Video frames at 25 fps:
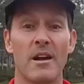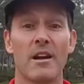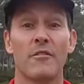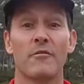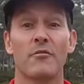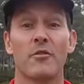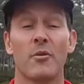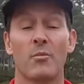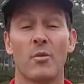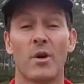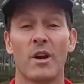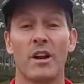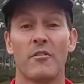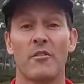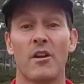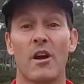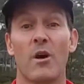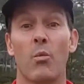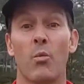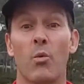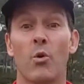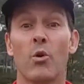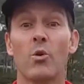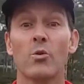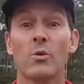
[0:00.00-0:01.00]
from one of our
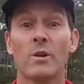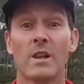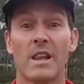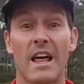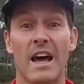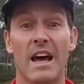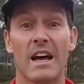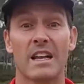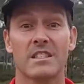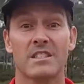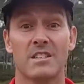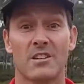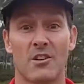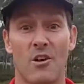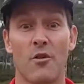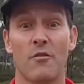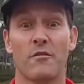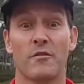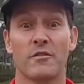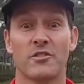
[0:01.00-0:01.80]
world-class golf